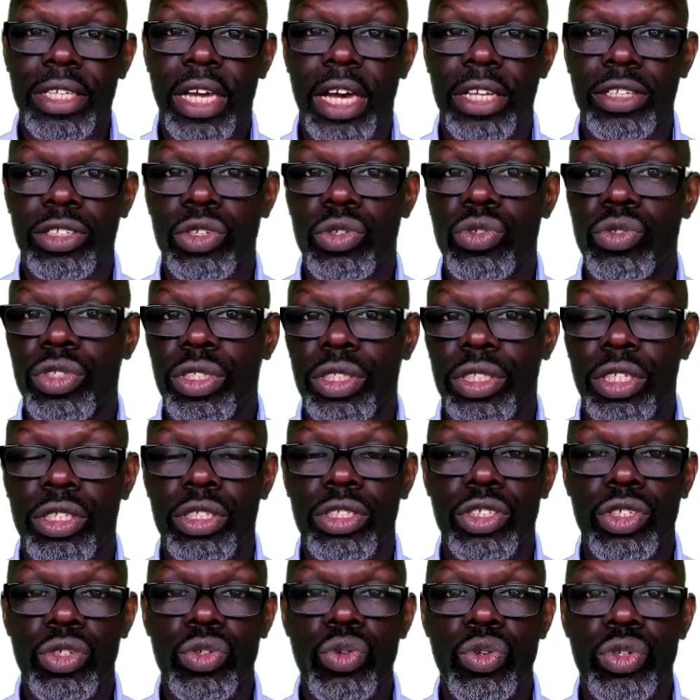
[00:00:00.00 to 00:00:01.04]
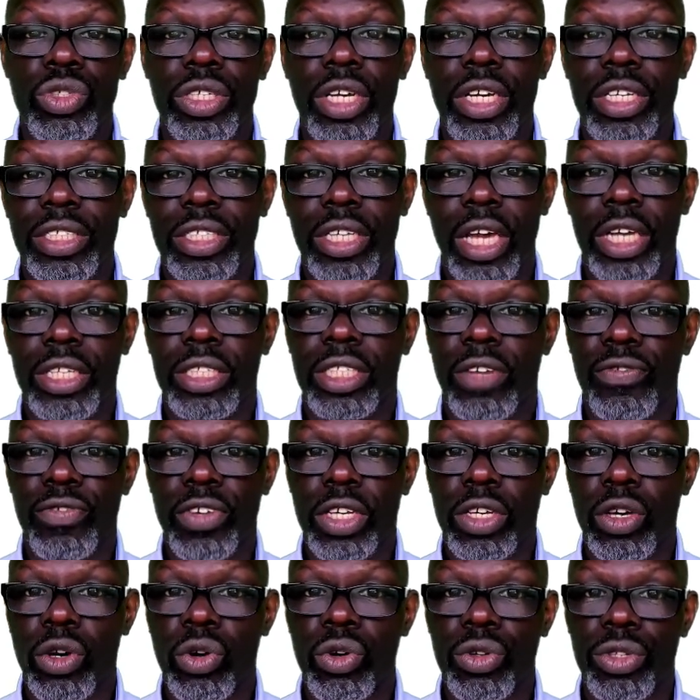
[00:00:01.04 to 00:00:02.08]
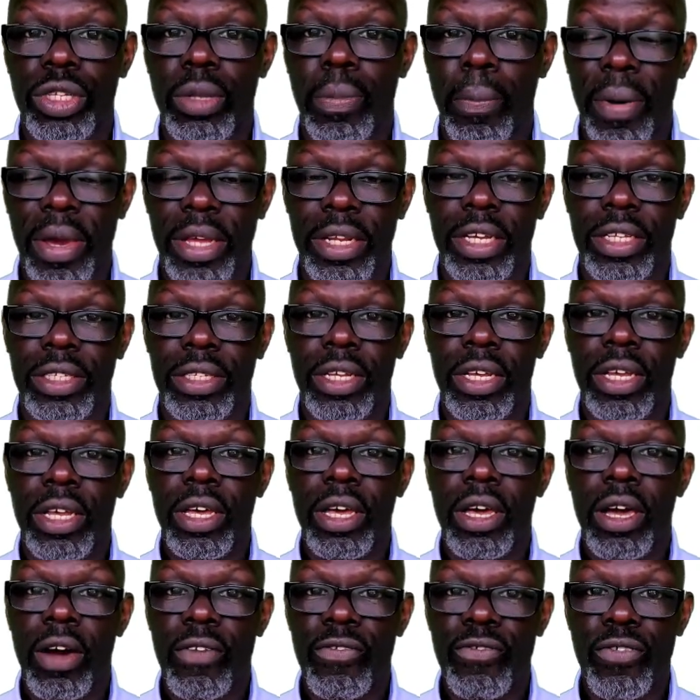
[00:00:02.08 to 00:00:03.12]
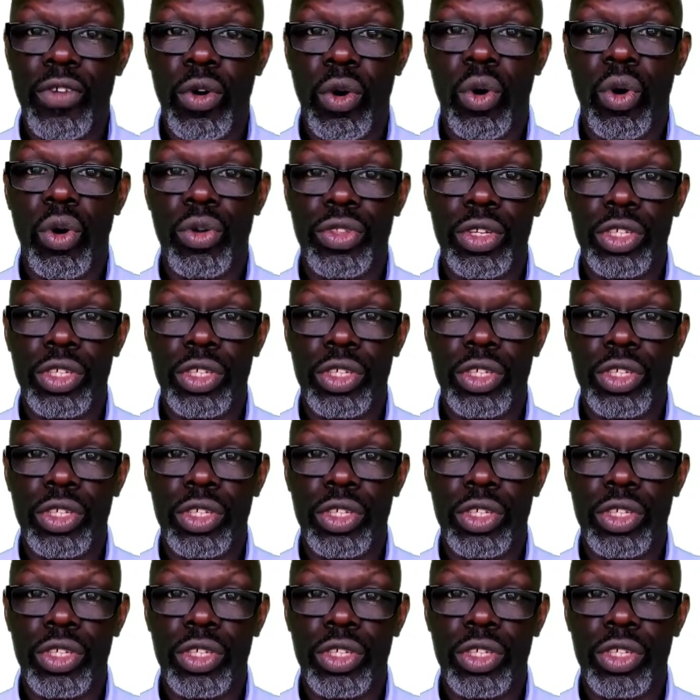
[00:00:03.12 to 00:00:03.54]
I do still use a scientific underpinning for the